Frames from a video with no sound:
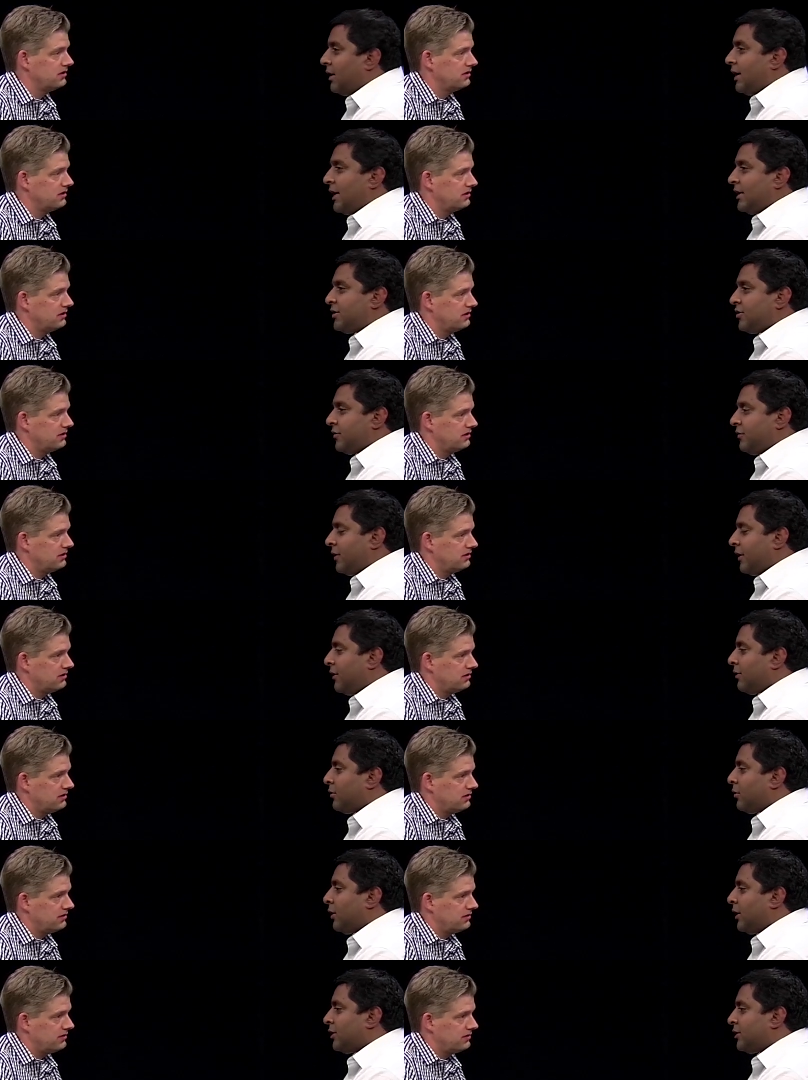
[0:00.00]
Speaker 1: And so, final
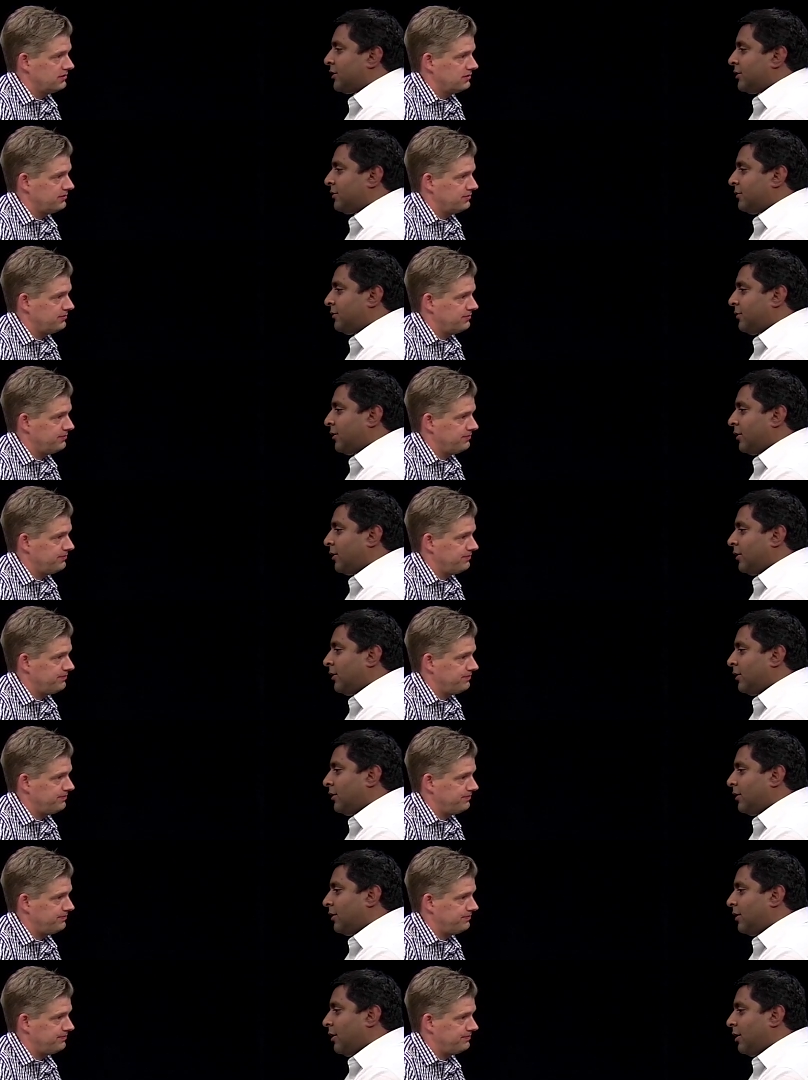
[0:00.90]
question for
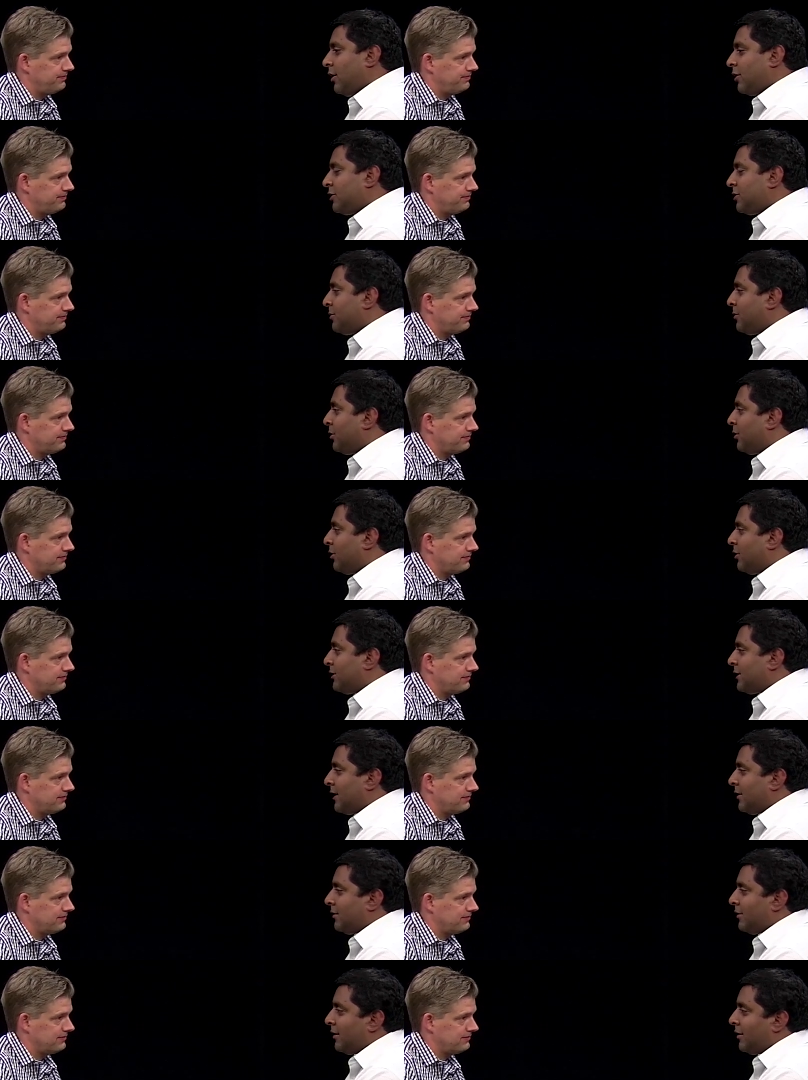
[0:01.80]
entrepreneurs
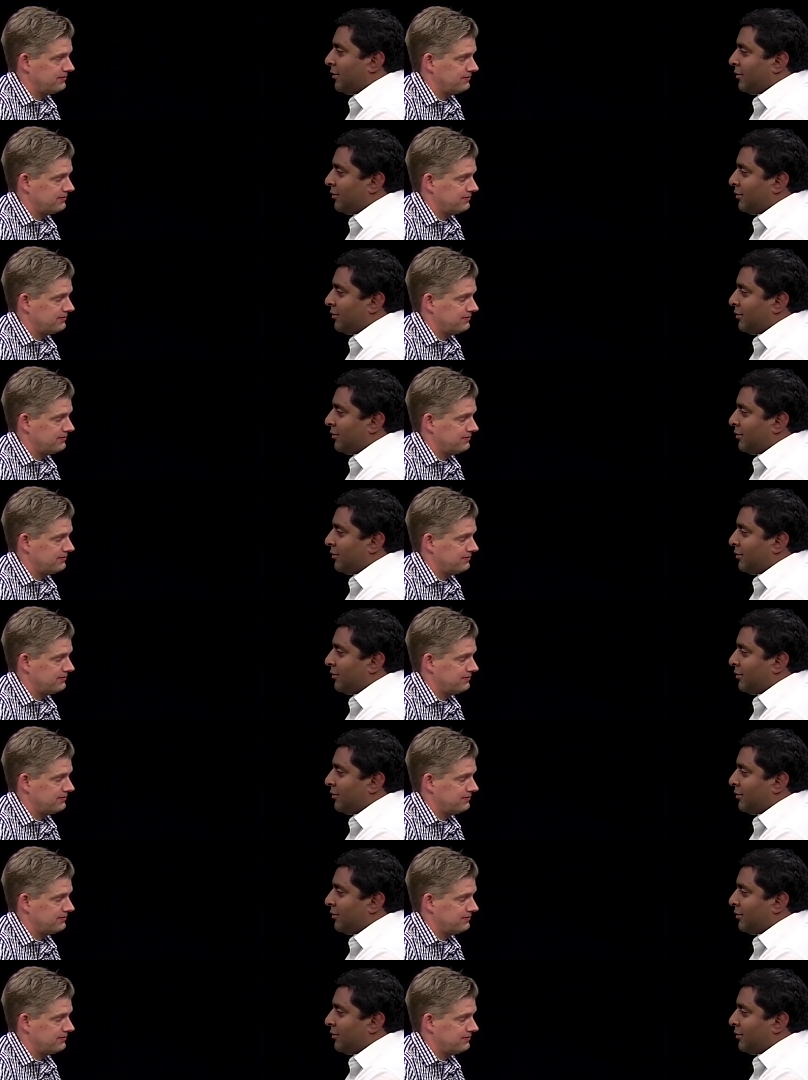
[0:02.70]
out there